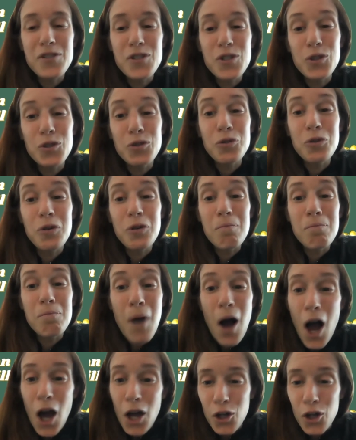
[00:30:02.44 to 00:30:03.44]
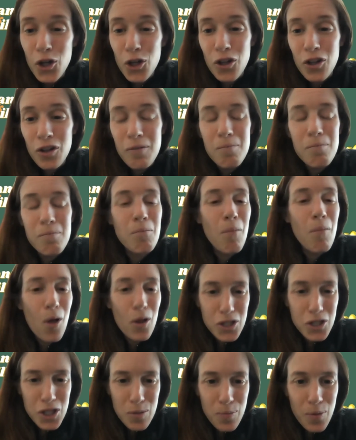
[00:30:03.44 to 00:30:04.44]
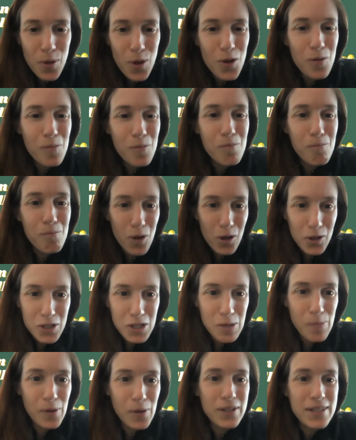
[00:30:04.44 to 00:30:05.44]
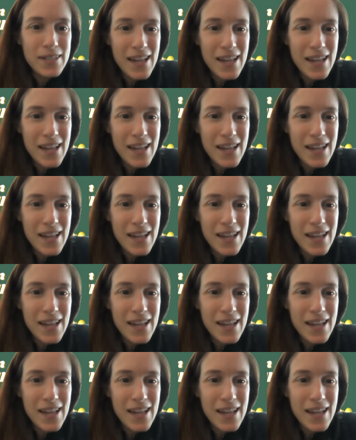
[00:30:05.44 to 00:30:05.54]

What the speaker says: to model multiple